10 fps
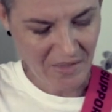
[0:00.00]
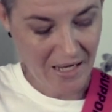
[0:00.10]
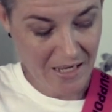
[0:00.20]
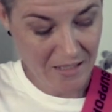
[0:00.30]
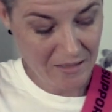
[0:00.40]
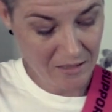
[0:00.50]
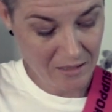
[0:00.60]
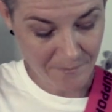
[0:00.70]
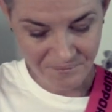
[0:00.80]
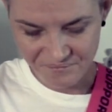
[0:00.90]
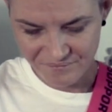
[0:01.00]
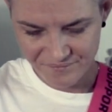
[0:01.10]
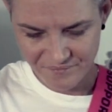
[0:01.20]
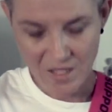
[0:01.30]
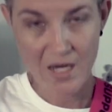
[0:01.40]
And
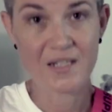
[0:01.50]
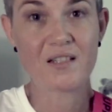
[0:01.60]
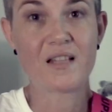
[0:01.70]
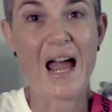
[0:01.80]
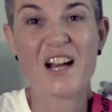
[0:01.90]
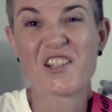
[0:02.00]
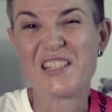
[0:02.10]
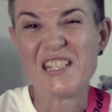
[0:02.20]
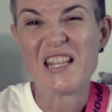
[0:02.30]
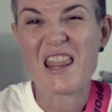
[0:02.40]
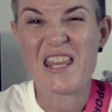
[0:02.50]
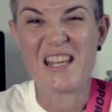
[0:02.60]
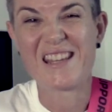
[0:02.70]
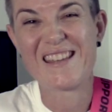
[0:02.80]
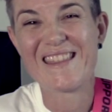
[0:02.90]
I just actually didn't
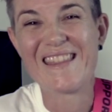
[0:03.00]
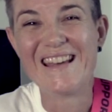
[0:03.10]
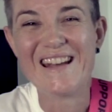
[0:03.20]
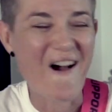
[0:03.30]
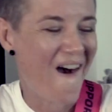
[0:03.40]
think that